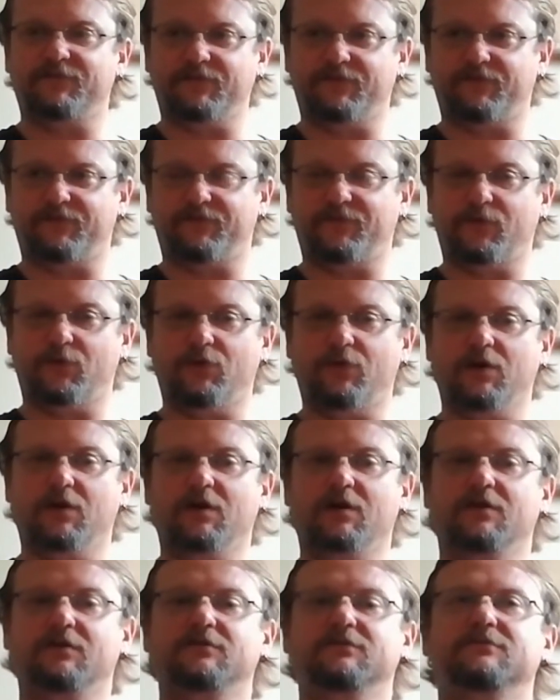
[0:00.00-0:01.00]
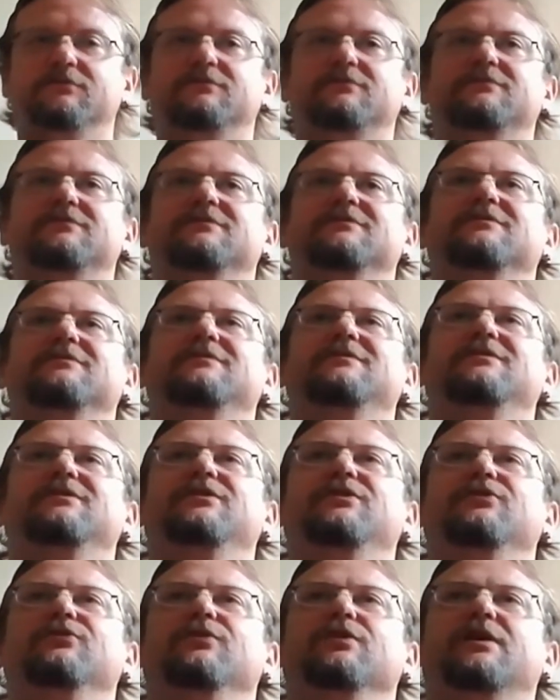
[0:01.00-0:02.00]
4,
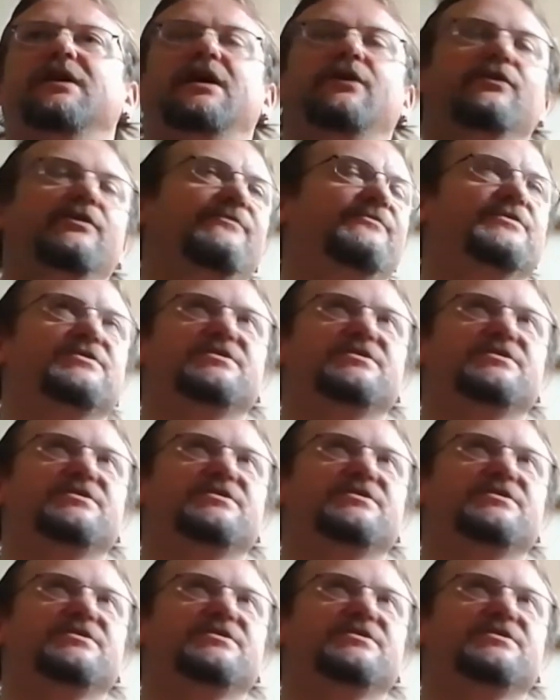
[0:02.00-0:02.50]
or count in for